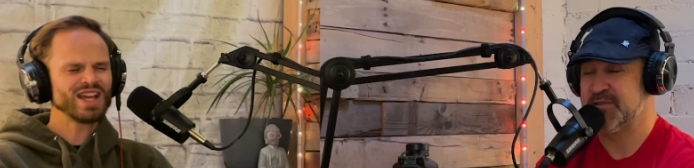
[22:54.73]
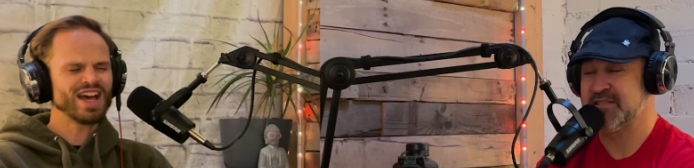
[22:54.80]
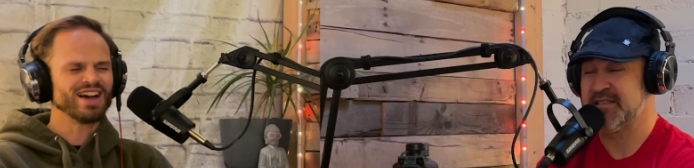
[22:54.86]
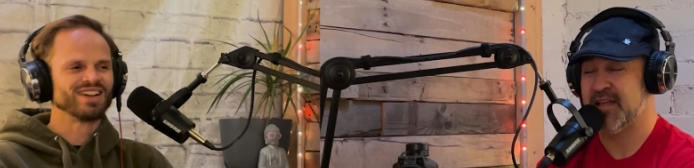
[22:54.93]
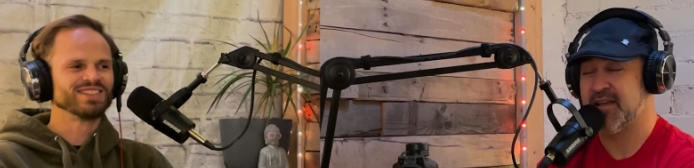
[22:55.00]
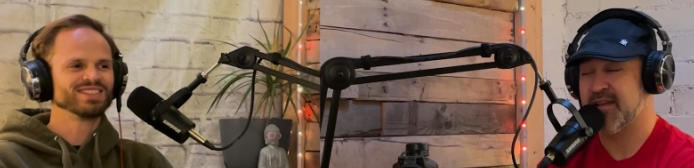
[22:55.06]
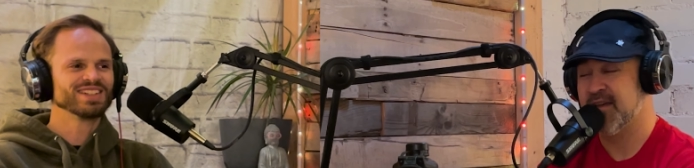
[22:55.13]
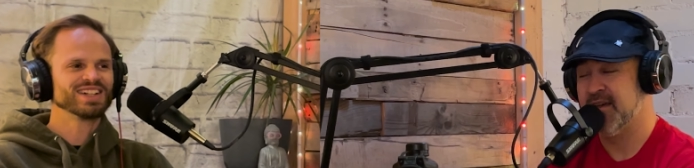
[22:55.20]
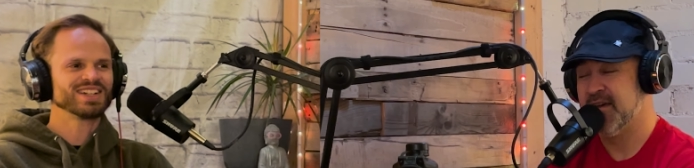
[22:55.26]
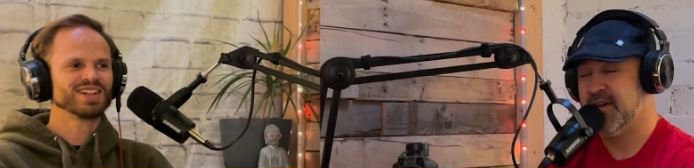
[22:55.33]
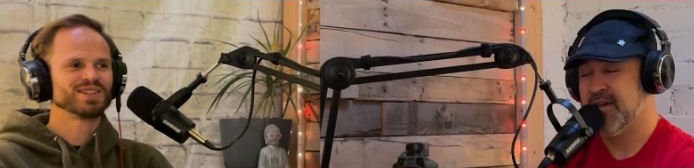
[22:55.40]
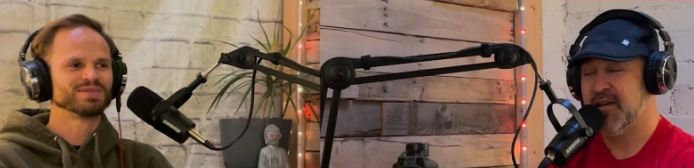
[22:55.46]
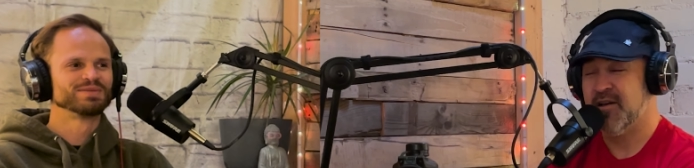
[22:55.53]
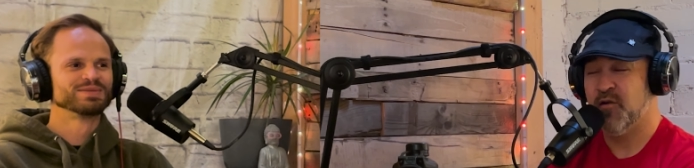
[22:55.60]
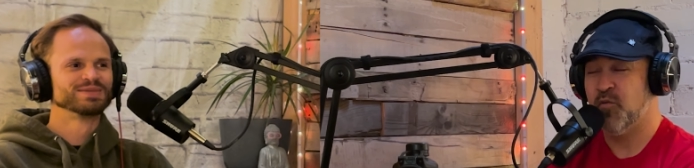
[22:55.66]
Speaker 1: just like
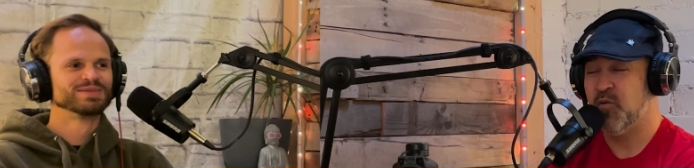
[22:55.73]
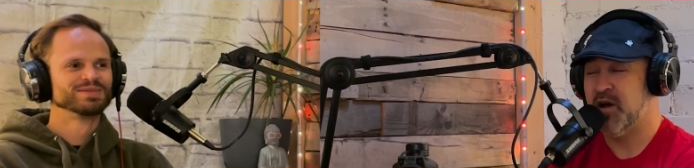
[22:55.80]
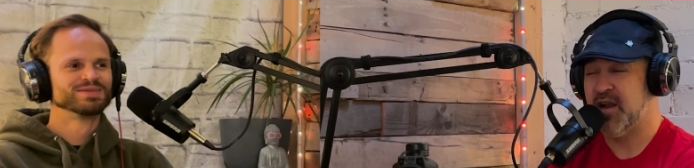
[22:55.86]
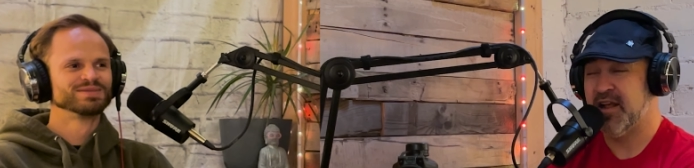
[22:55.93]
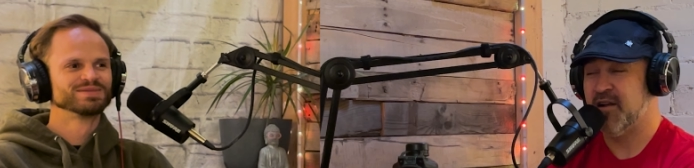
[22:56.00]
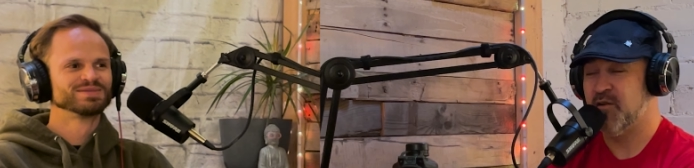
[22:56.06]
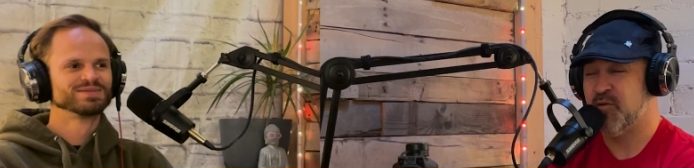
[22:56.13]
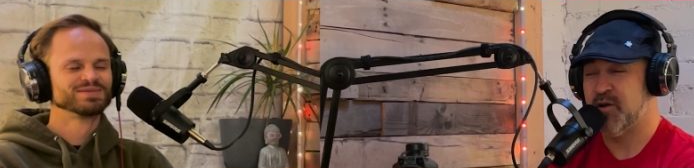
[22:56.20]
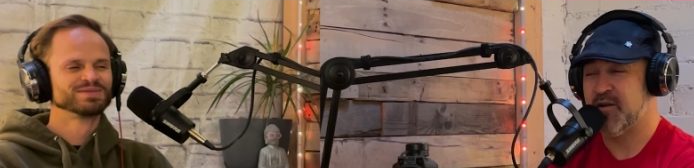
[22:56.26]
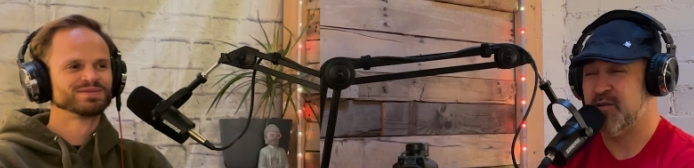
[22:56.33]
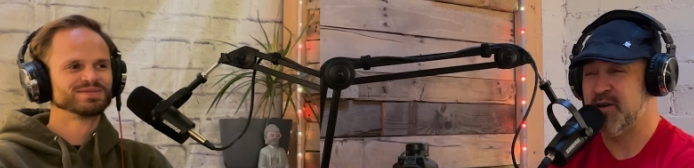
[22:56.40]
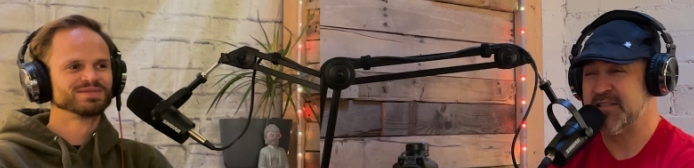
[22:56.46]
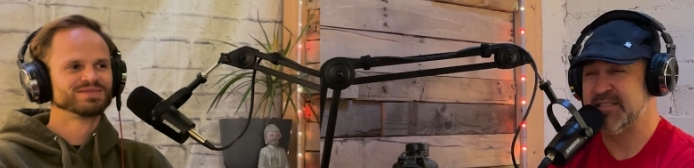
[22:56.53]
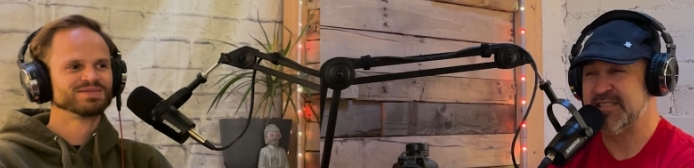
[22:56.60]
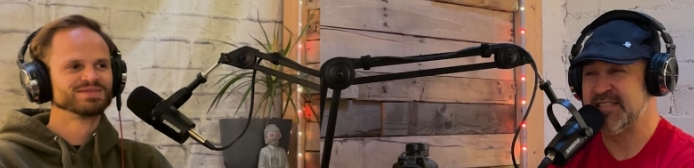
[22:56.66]
yeah one, I don't want to
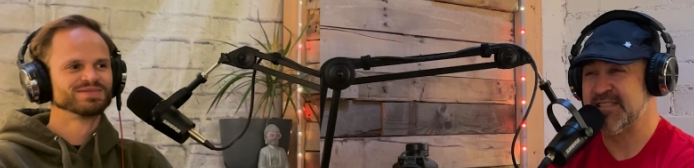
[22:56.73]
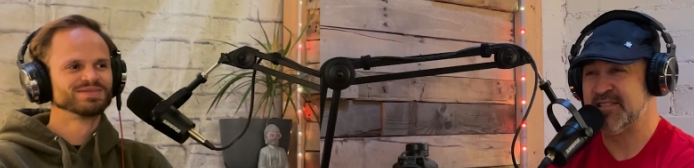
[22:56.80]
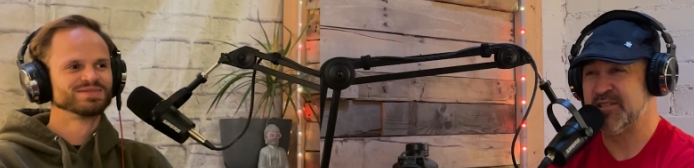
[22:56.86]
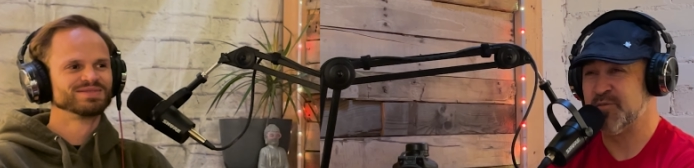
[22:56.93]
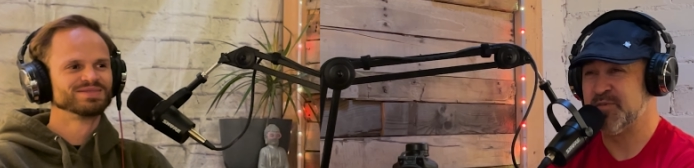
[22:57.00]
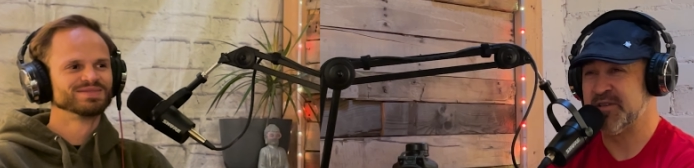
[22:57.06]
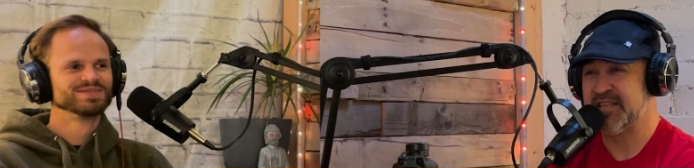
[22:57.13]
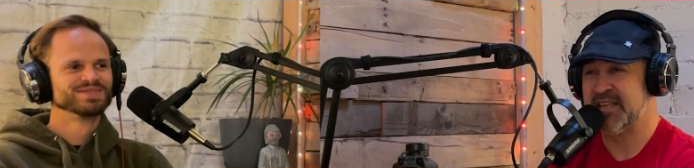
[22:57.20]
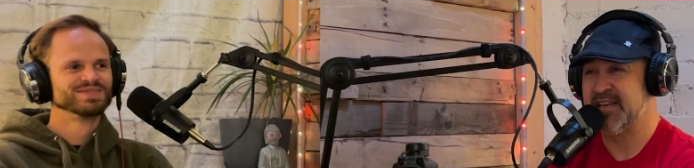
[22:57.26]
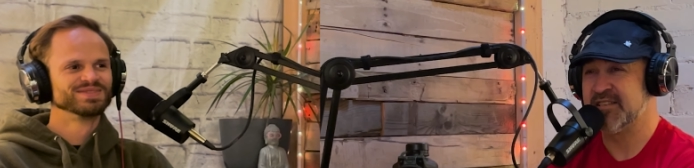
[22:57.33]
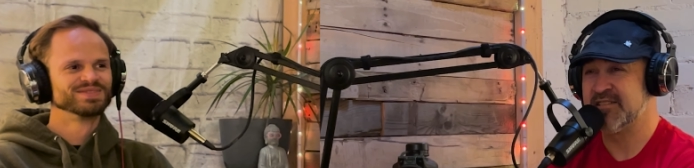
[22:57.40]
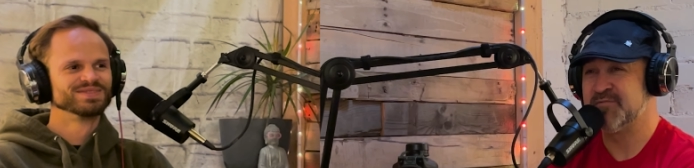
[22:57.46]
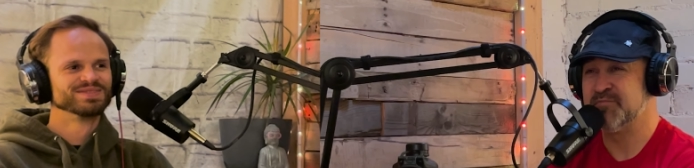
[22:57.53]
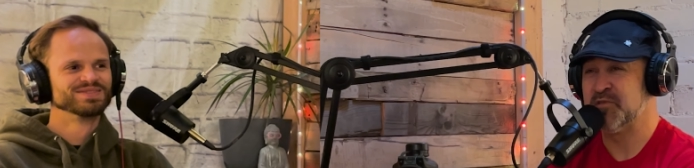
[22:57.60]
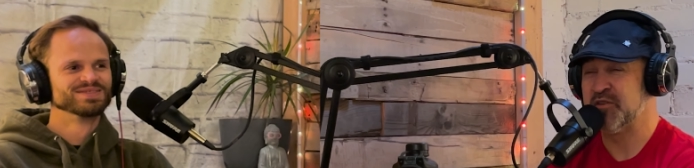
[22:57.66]
watch this stupid
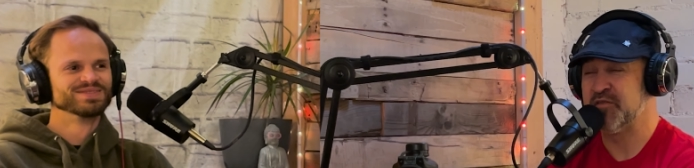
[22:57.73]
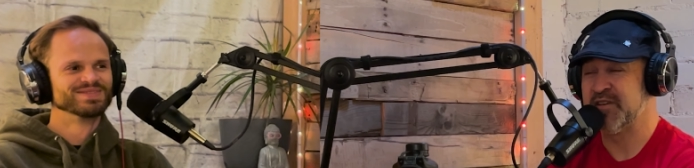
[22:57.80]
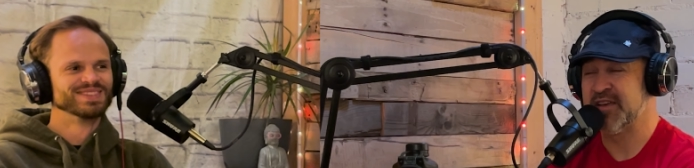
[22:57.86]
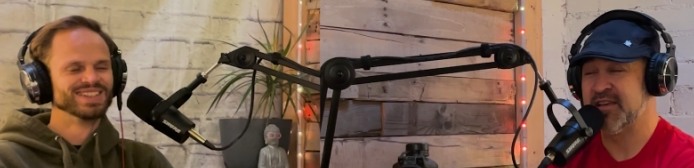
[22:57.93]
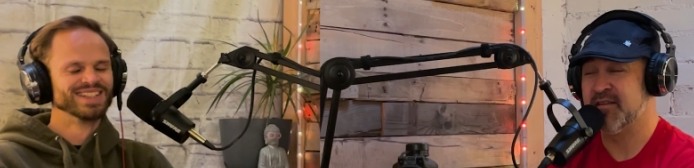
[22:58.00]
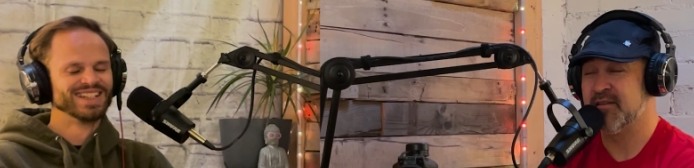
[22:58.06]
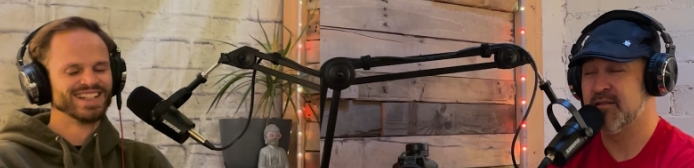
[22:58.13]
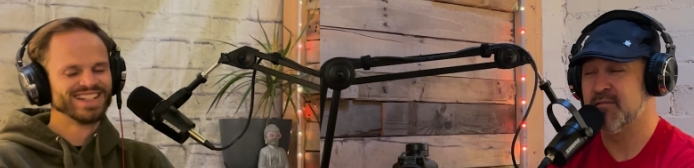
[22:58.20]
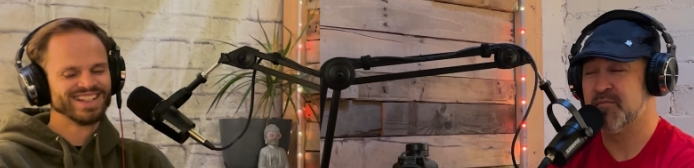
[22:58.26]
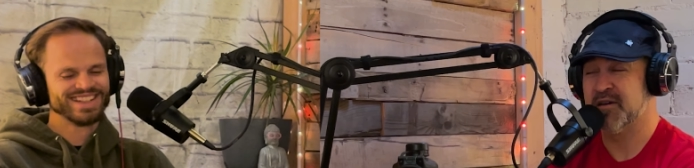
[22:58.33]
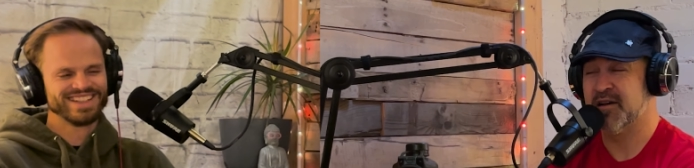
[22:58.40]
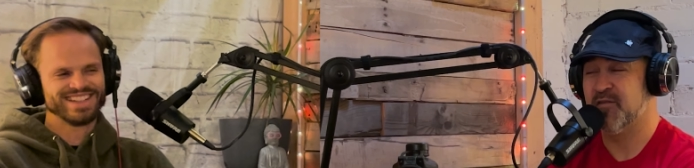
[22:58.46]
kid movie, but